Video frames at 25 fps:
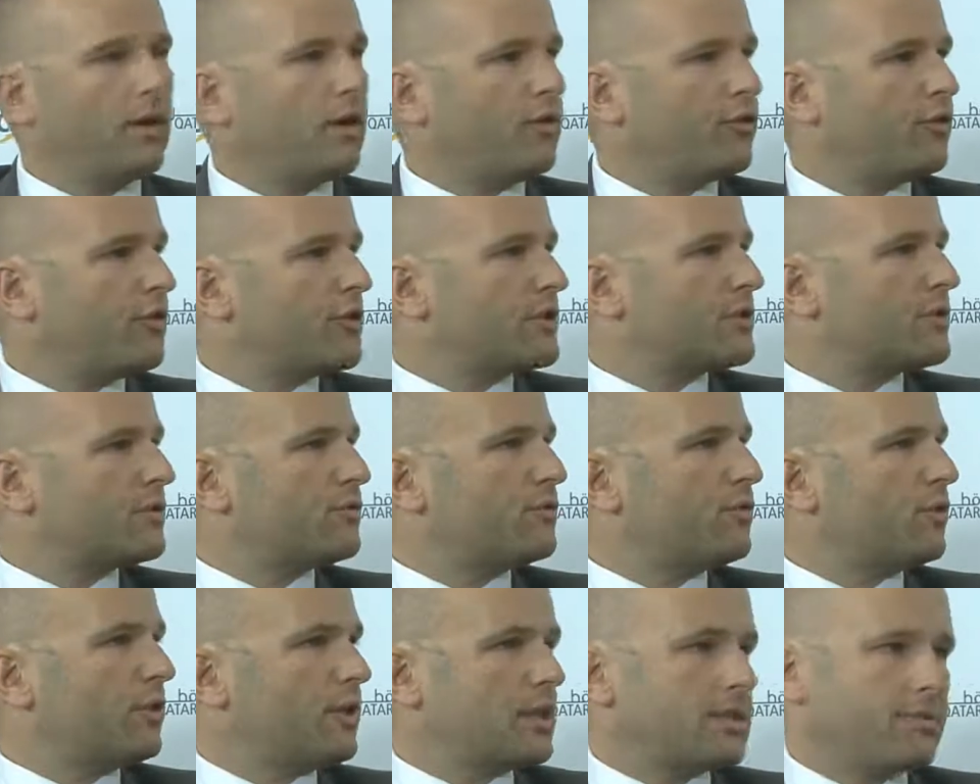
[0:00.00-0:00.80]
First
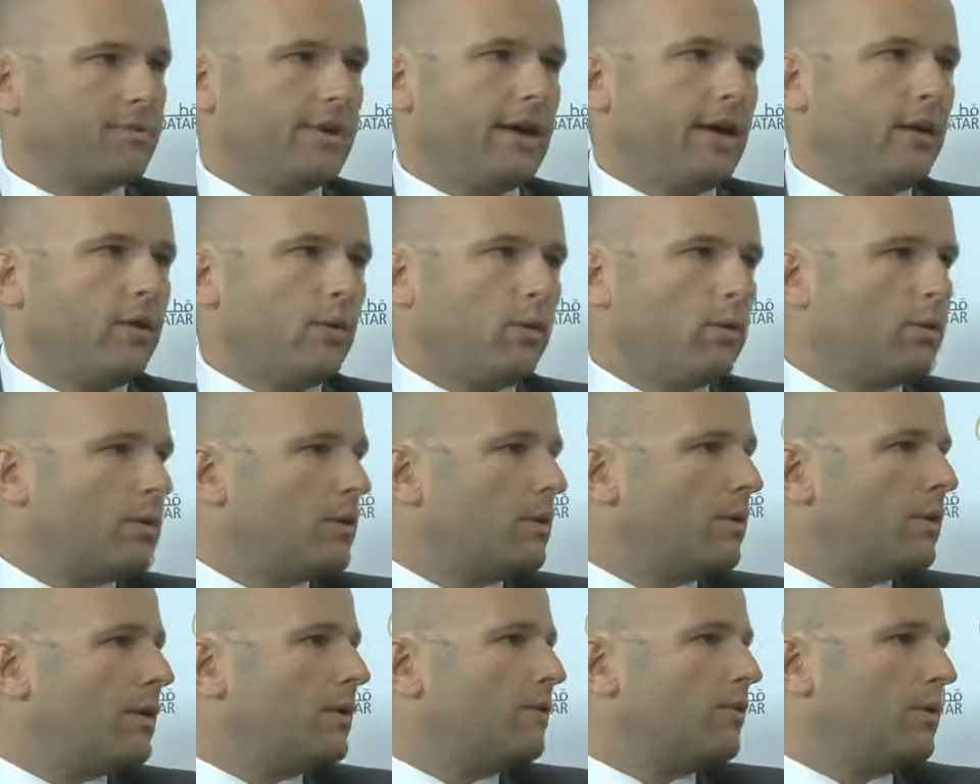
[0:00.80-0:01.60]
of all, as we all
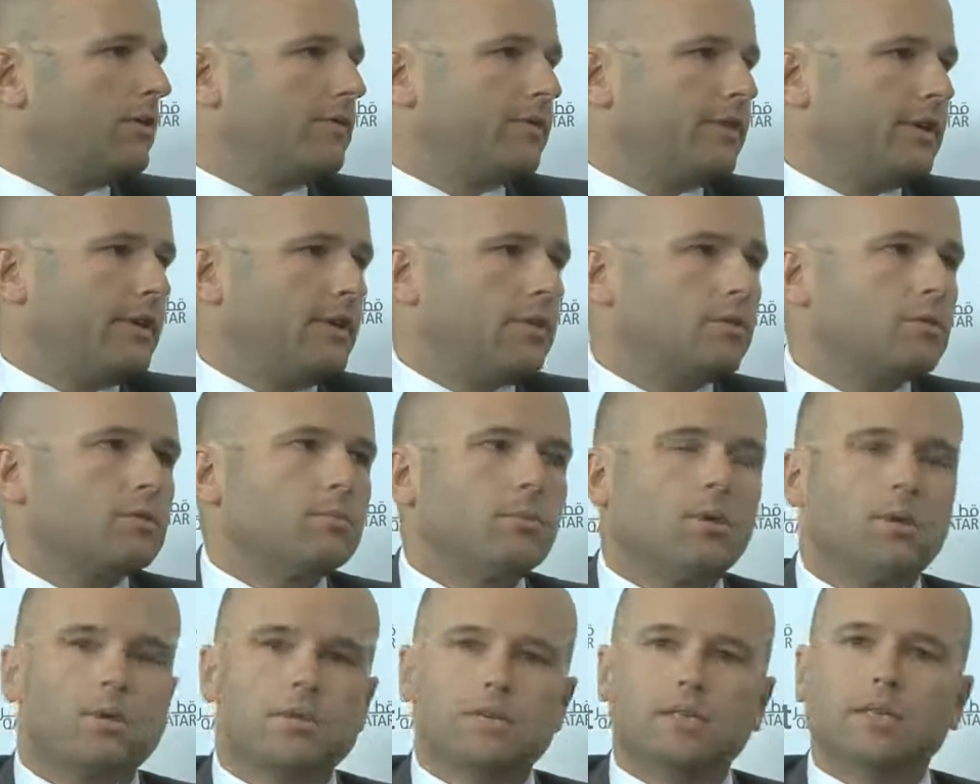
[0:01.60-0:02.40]
know and what we use
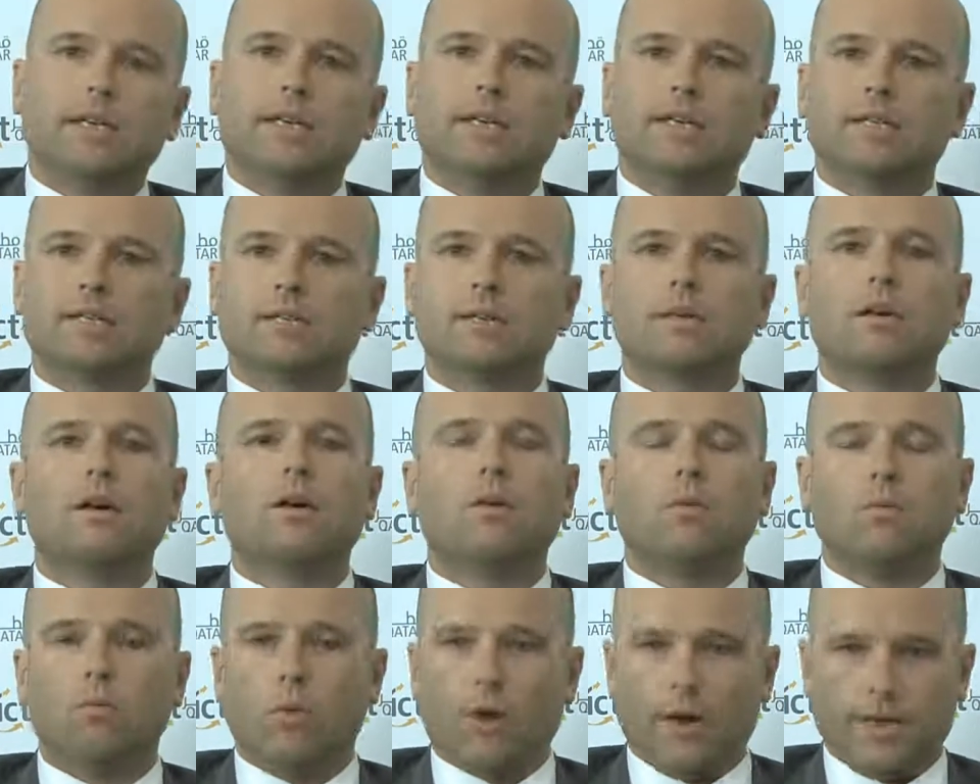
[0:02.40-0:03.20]
most is
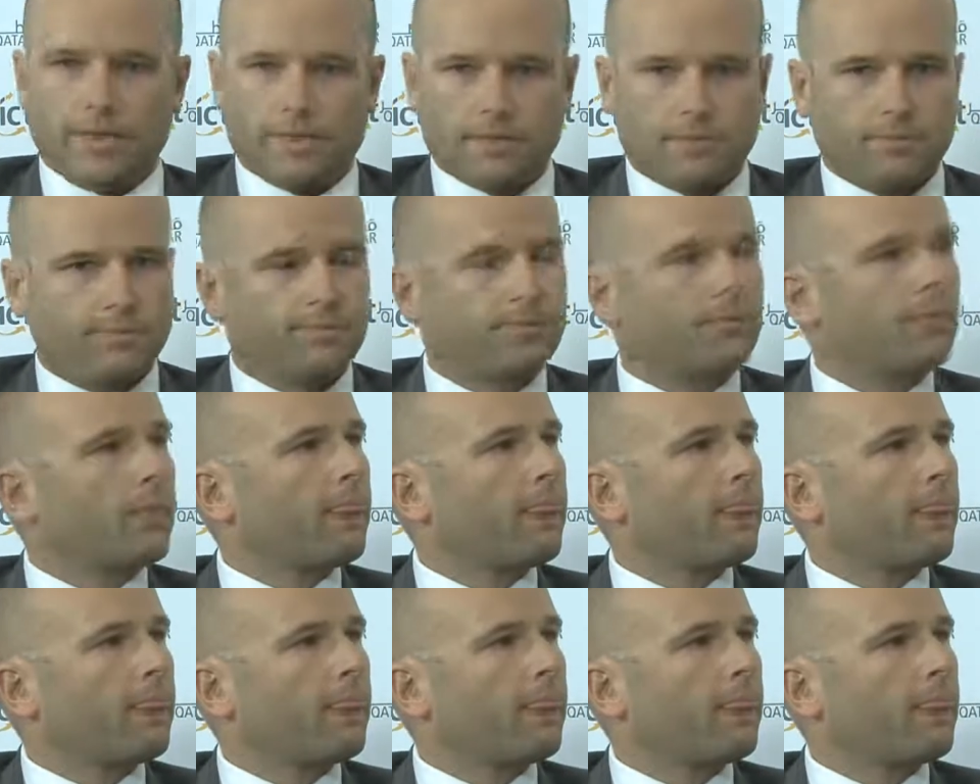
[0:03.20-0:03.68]
voice.